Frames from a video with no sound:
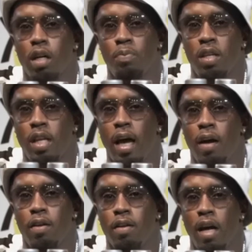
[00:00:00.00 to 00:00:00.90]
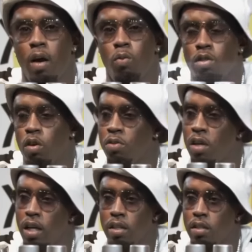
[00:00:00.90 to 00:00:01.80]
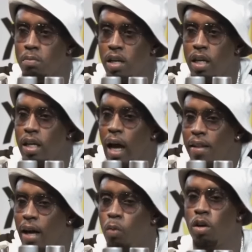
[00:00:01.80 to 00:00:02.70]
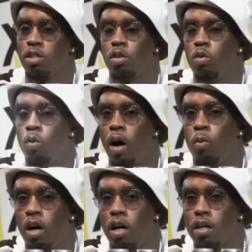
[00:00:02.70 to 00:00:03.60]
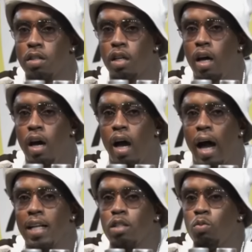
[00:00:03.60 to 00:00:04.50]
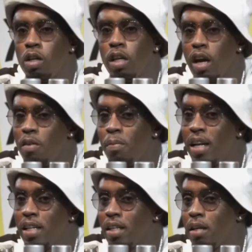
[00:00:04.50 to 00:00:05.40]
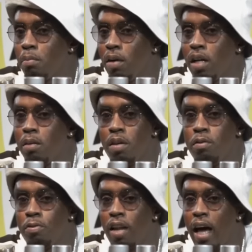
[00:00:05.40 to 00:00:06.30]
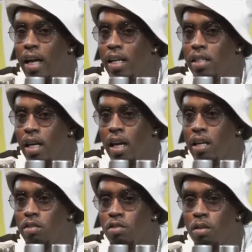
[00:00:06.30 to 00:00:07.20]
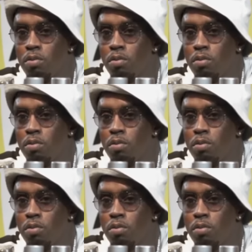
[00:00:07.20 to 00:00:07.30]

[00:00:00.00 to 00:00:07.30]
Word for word: something that that was authentic to me. I, that wasn't who I was. I just wanted everybody to get money, be fly and dance. You